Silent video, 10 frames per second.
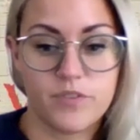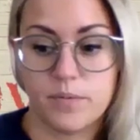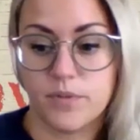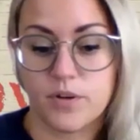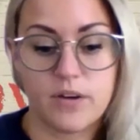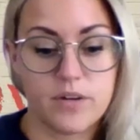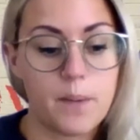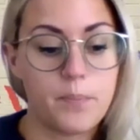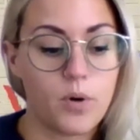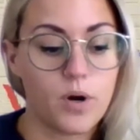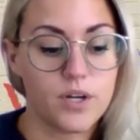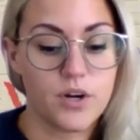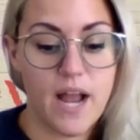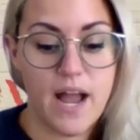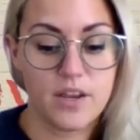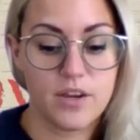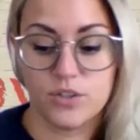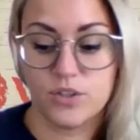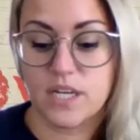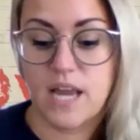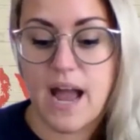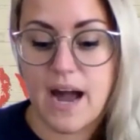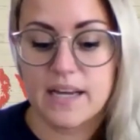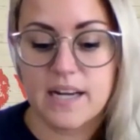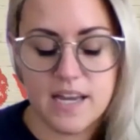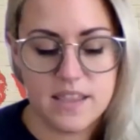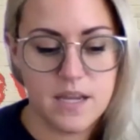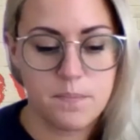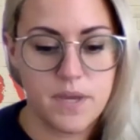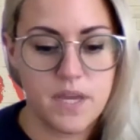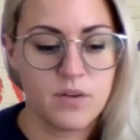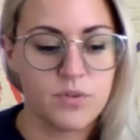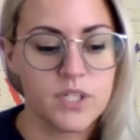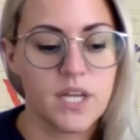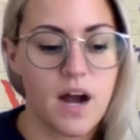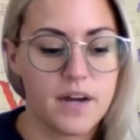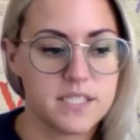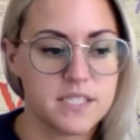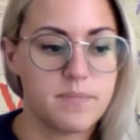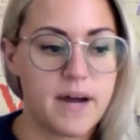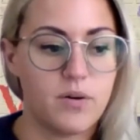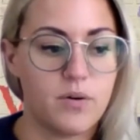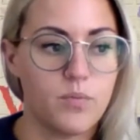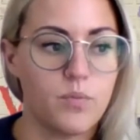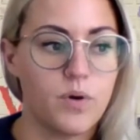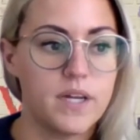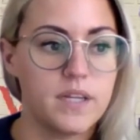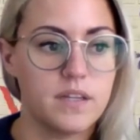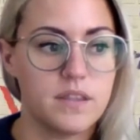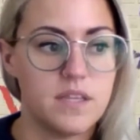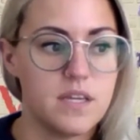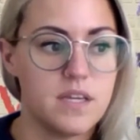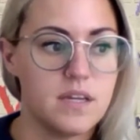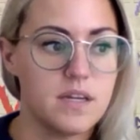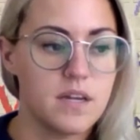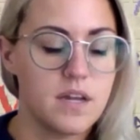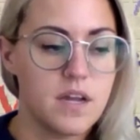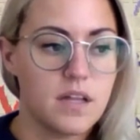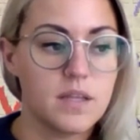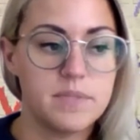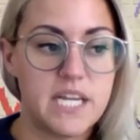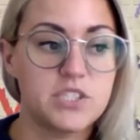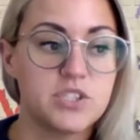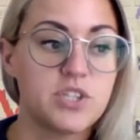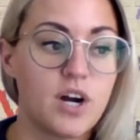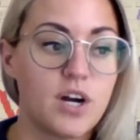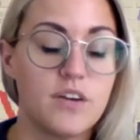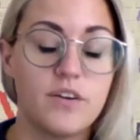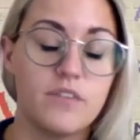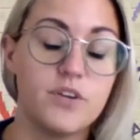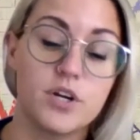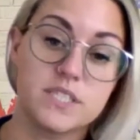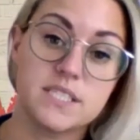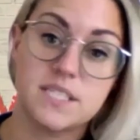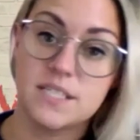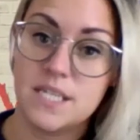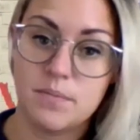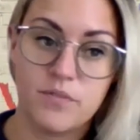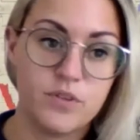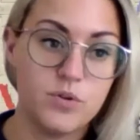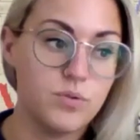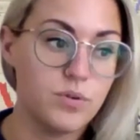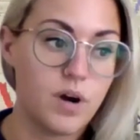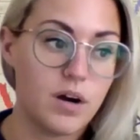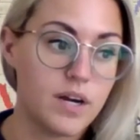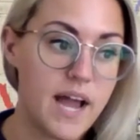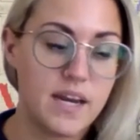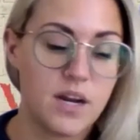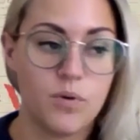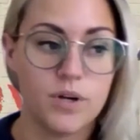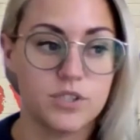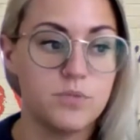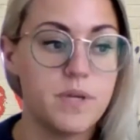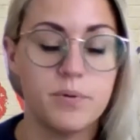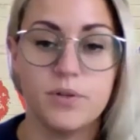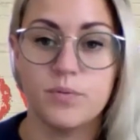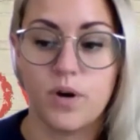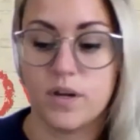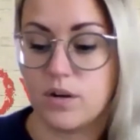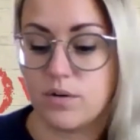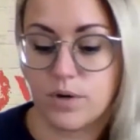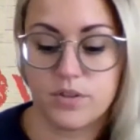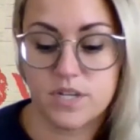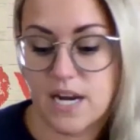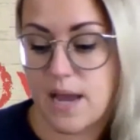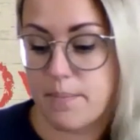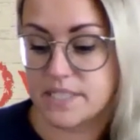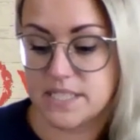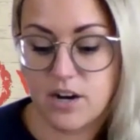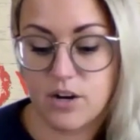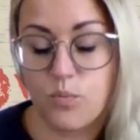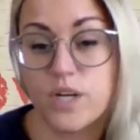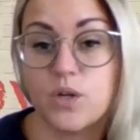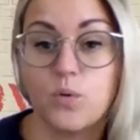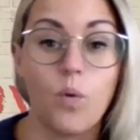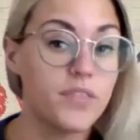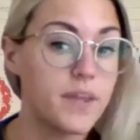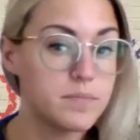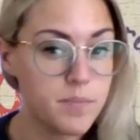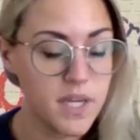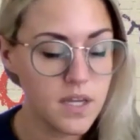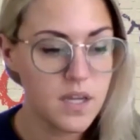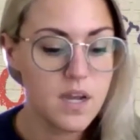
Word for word: the ground up, or you're looking to add, I think being really honest about what the limitations are of your existing team. If you are adding one or two people, what are the dynamics there and what do you want them to be?